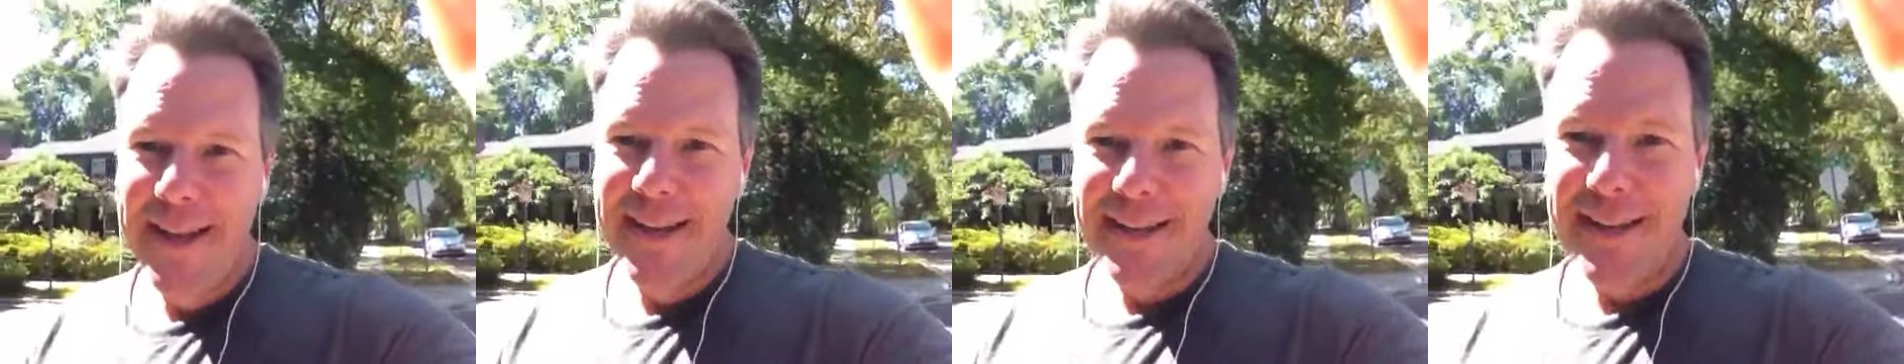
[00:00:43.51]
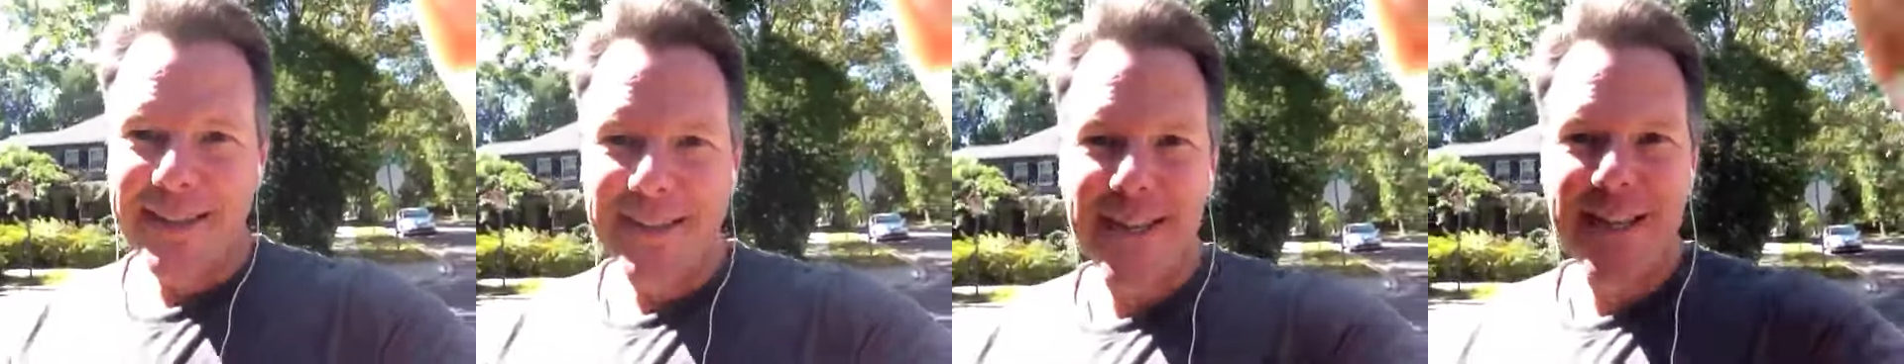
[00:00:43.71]

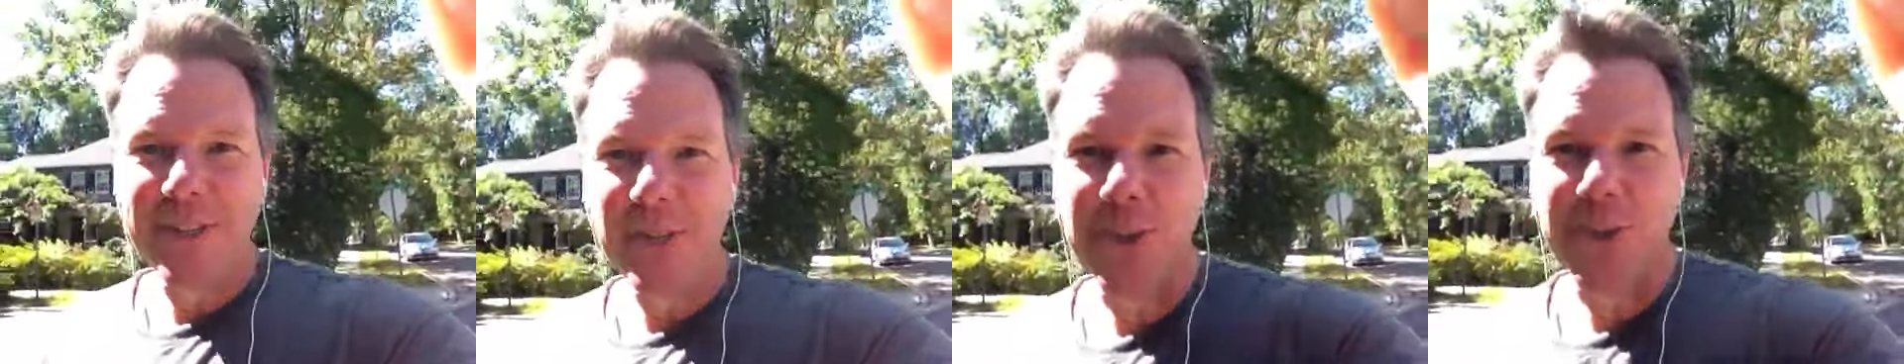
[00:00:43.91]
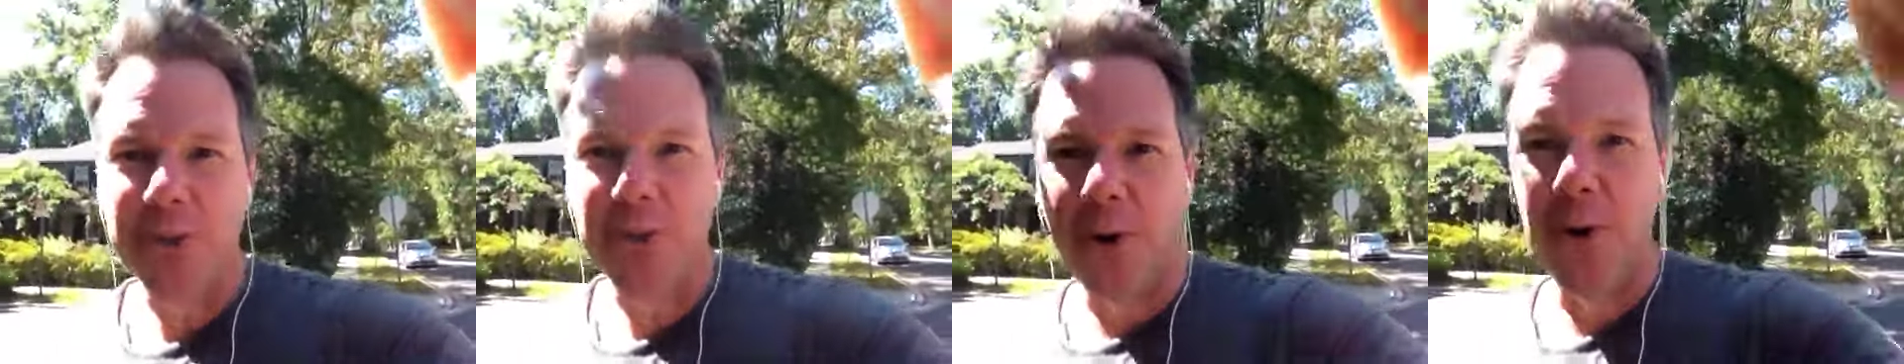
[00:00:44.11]
you see
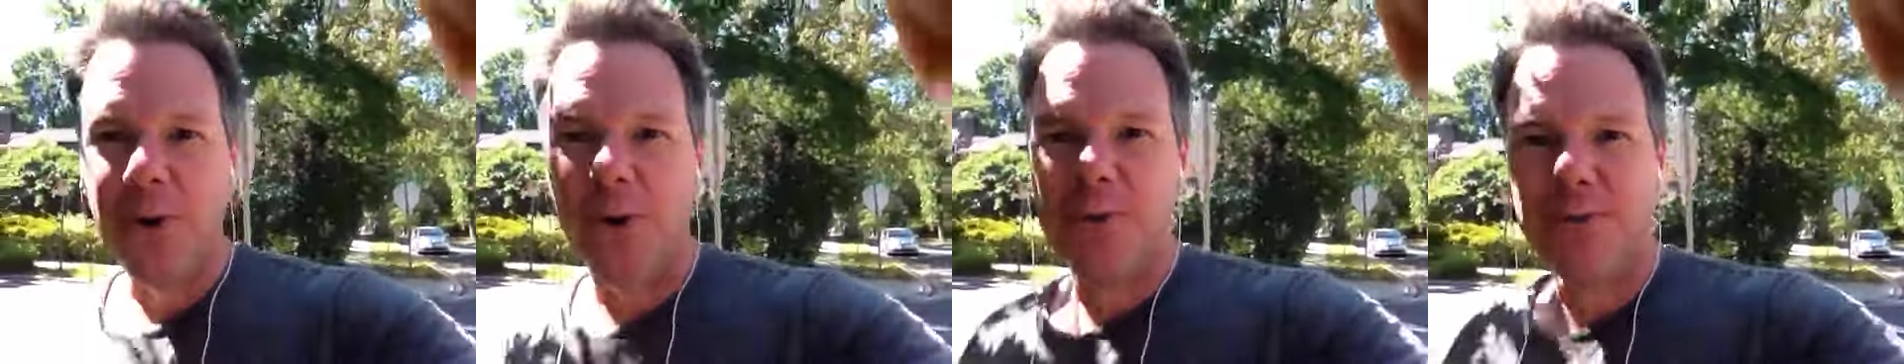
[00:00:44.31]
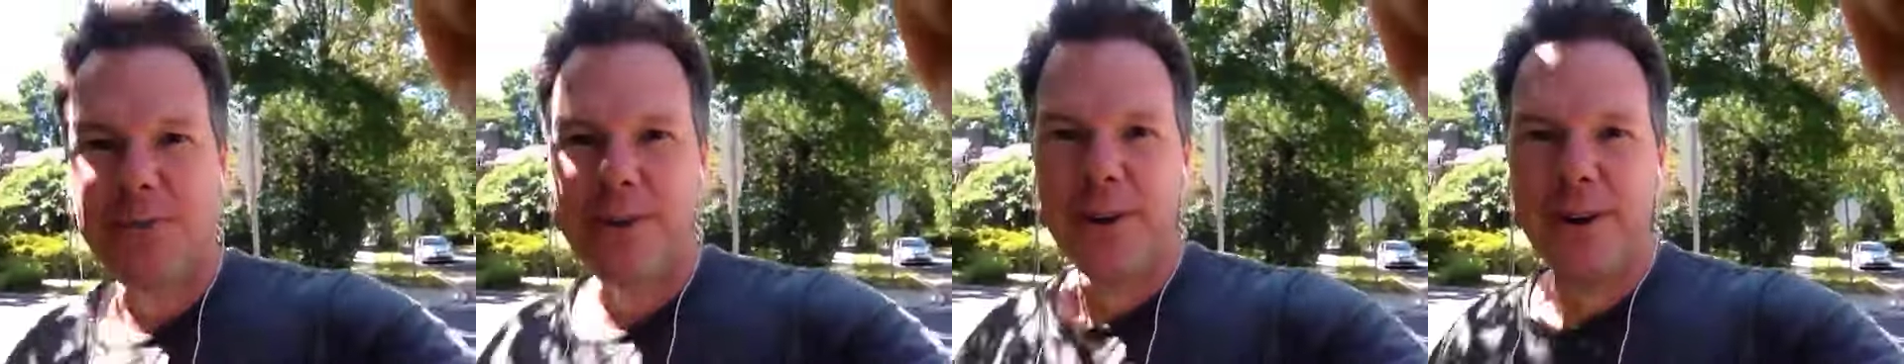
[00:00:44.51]
the
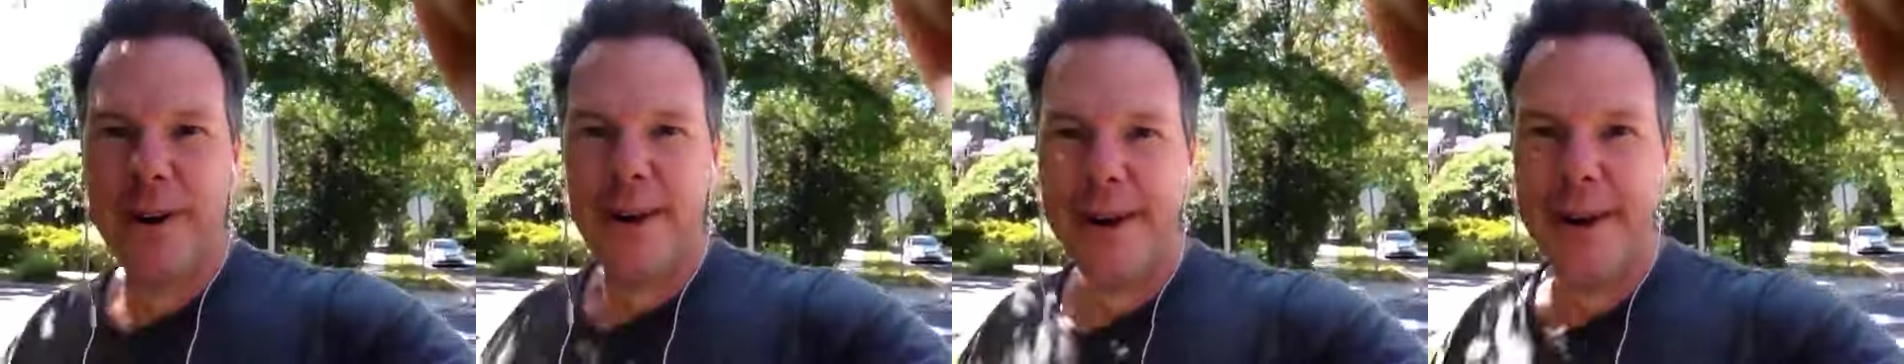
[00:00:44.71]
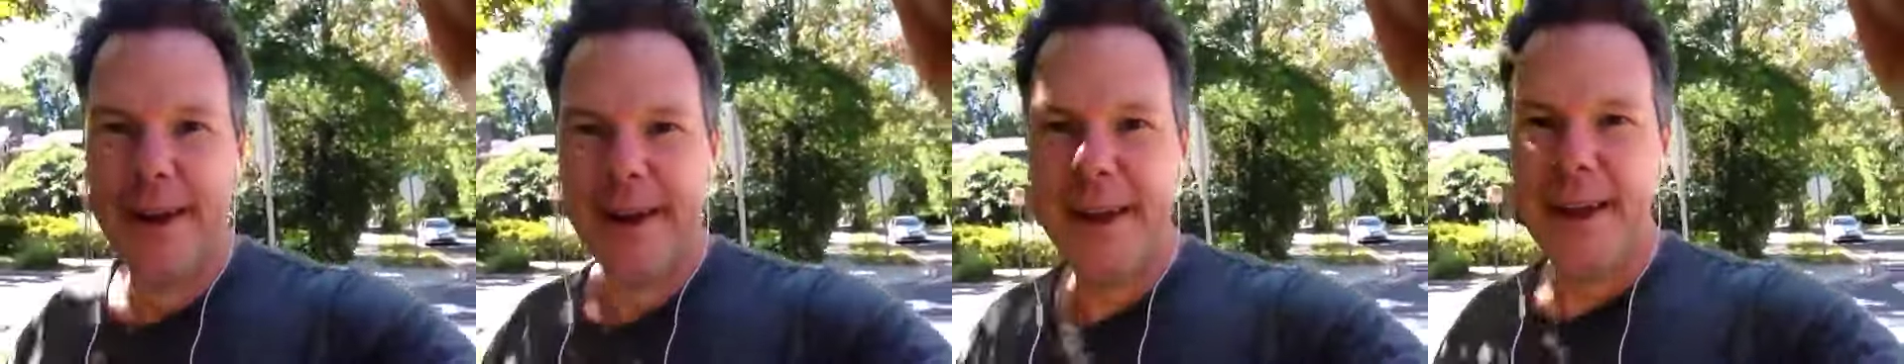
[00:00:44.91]
stove,
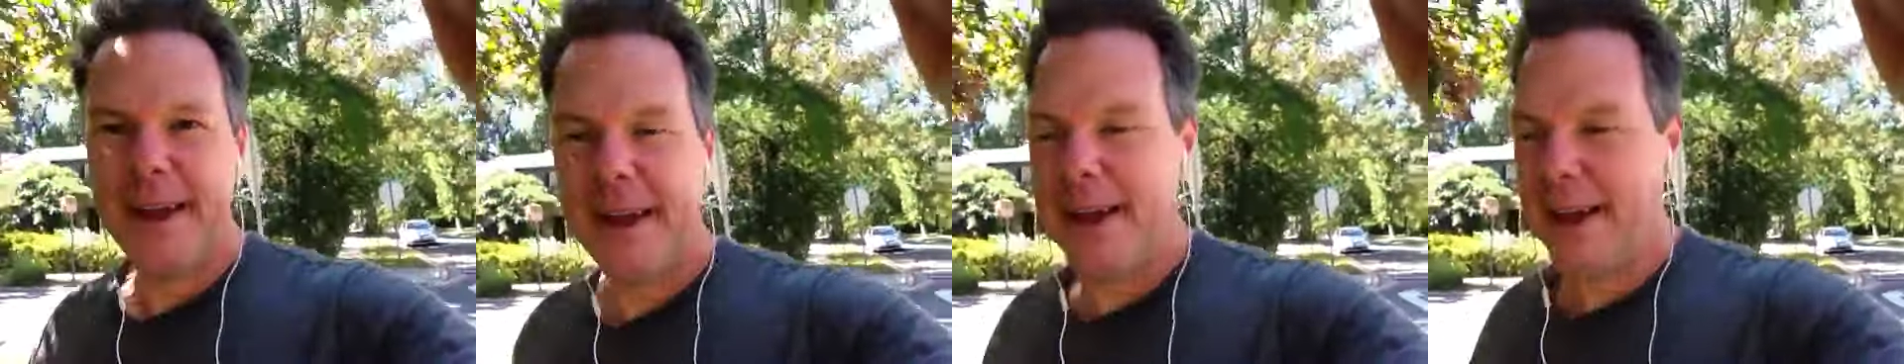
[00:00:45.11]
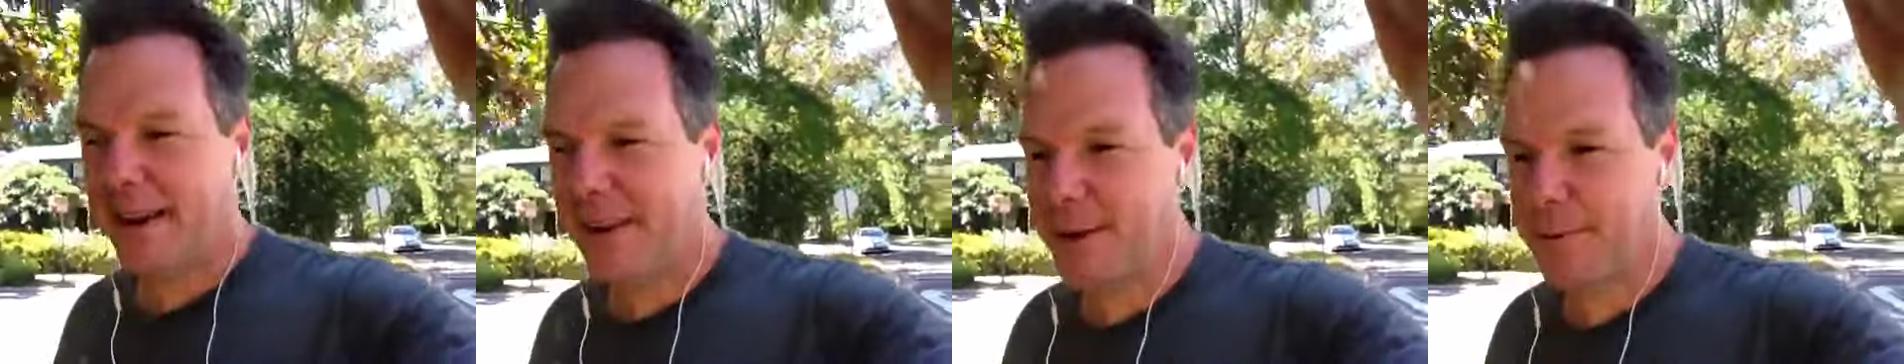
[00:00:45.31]

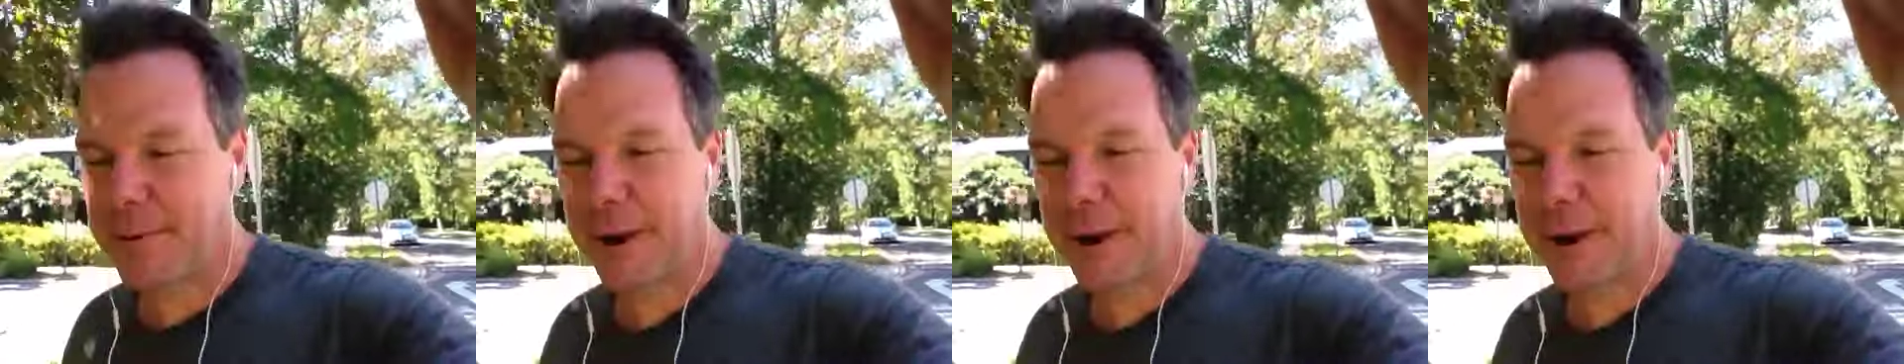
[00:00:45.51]
and your